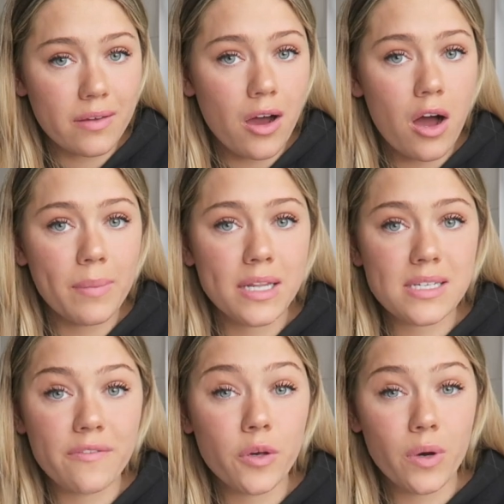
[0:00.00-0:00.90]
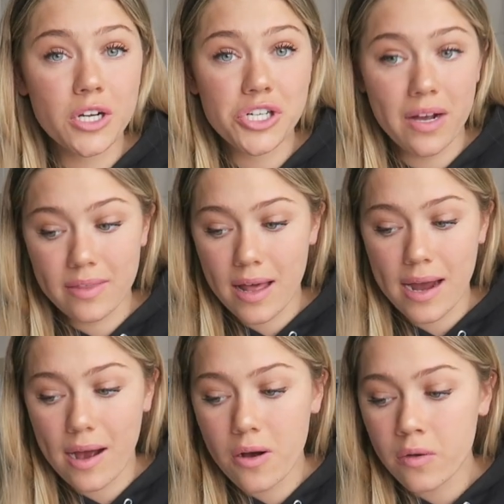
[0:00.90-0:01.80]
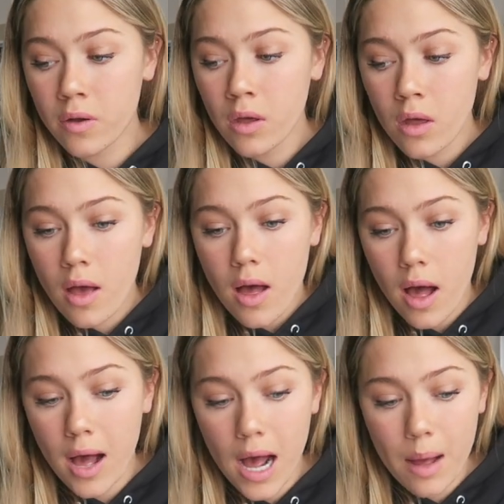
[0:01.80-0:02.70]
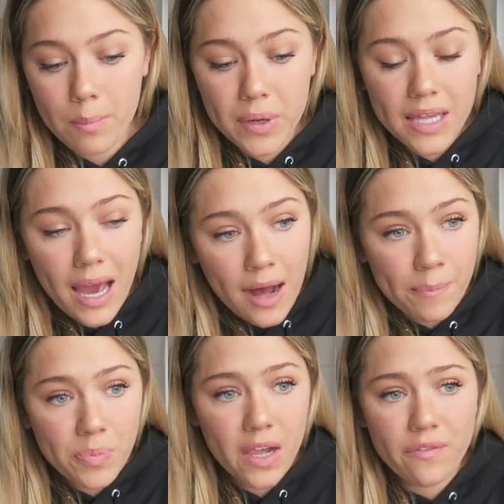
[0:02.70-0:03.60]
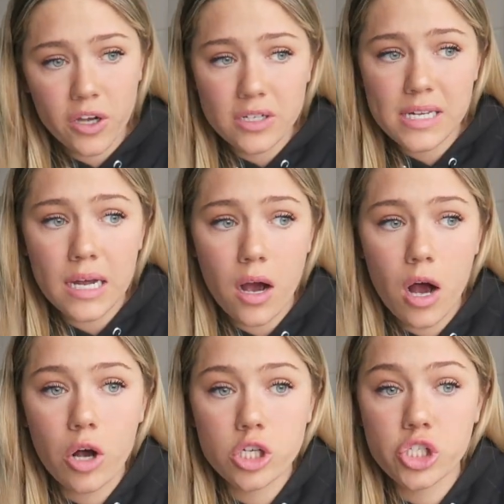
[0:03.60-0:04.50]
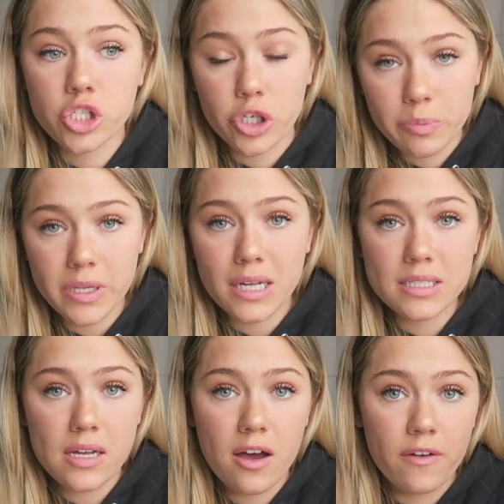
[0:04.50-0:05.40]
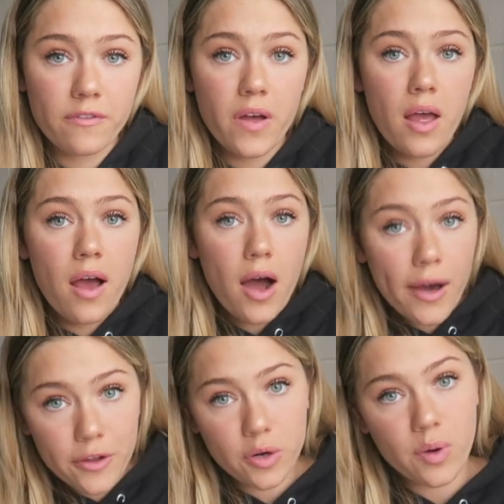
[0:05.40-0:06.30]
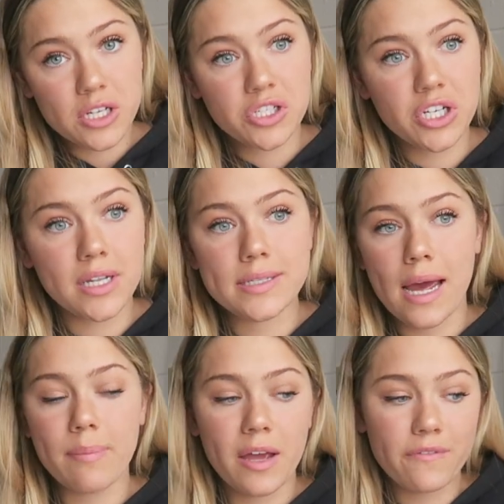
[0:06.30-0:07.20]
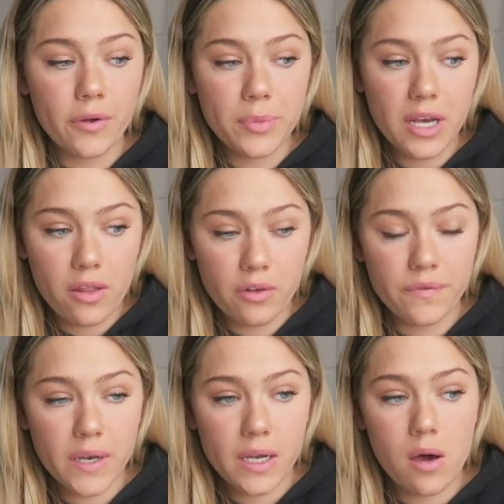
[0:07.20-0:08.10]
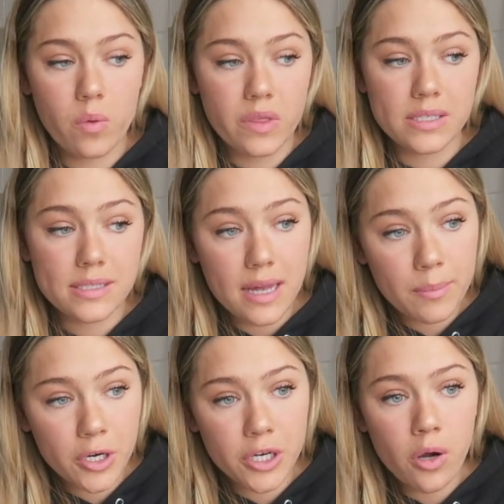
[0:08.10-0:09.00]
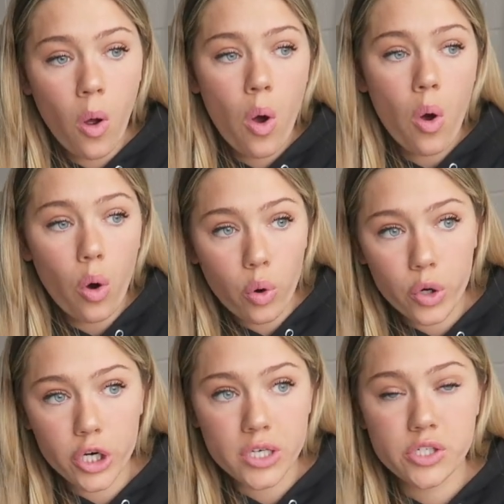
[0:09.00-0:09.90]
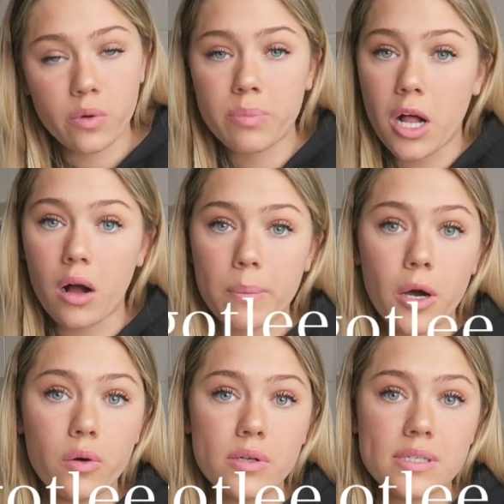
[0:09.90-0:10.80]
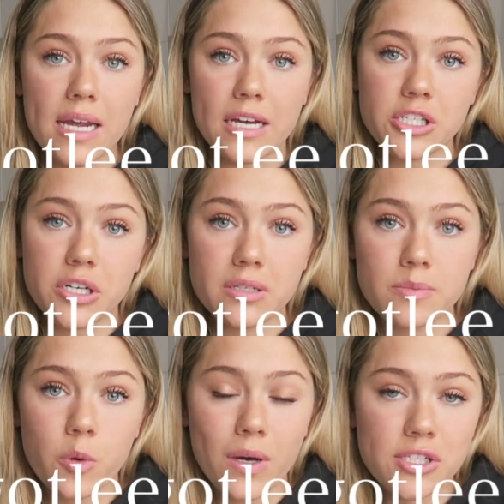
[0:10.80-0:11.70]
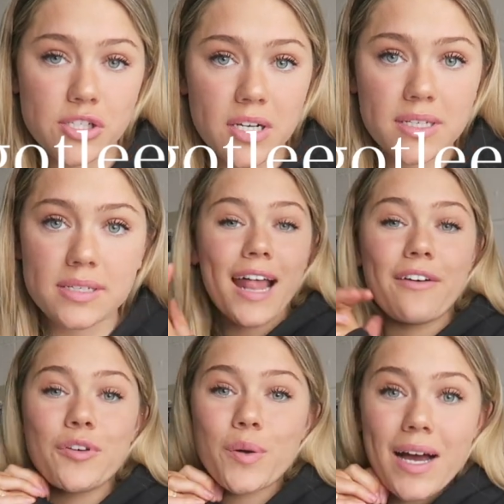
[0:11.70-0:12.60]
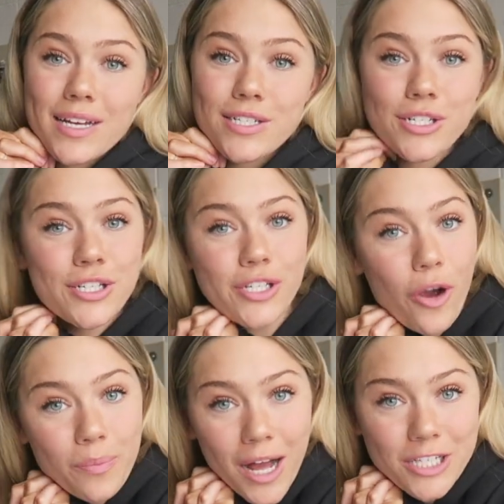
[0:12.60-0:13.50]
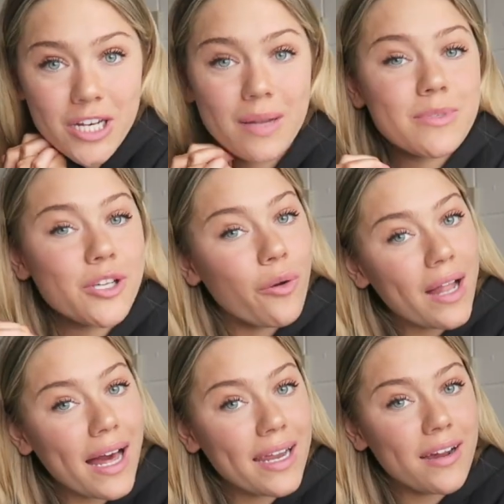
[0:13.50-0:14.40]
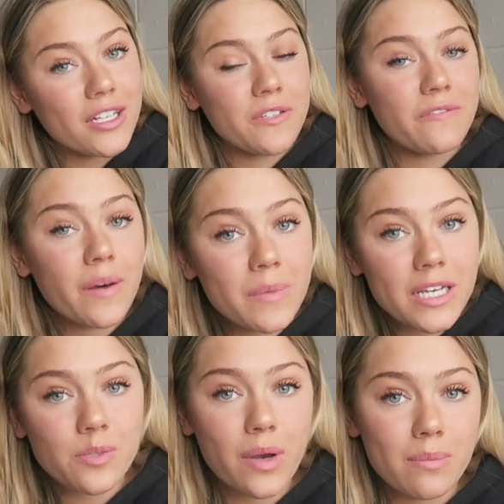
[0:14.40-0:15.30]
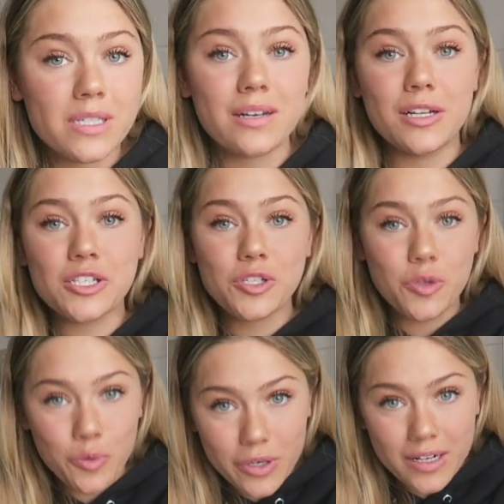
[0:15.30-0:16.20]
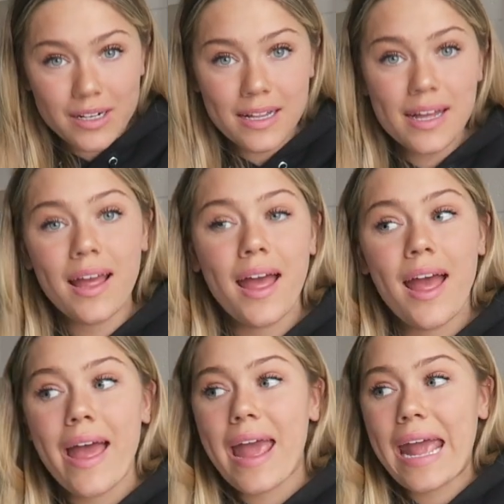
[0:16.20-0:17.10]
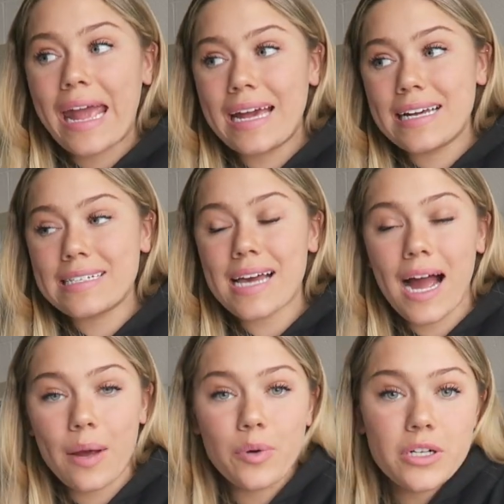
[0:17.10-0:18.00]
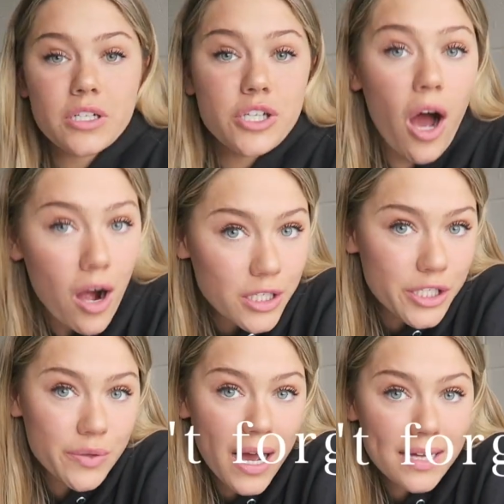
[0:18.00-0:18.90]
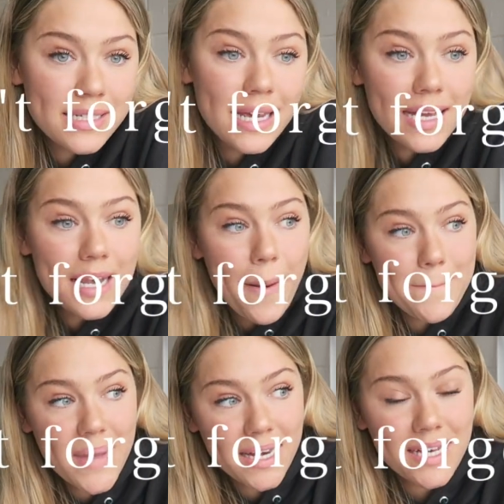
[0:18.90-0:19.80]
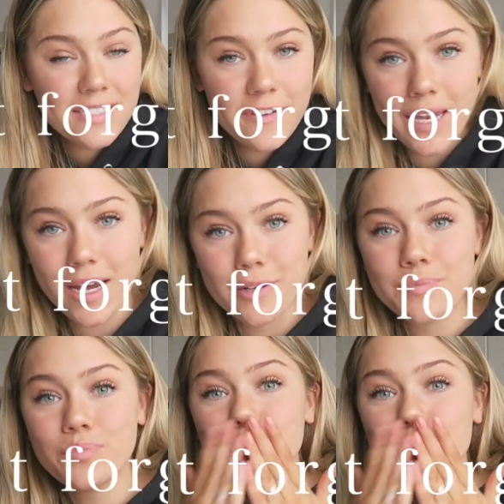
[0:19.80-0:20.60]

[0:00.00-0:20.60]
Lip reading: in the comments if you want to check that out. But yeah, if there's like a surplus of other questions, I might film another video this summer or do a blog post answering some questions. I love you guys so much. I'm so glad I got to film this when I'm still at school, and I will talk to you guys in my next video.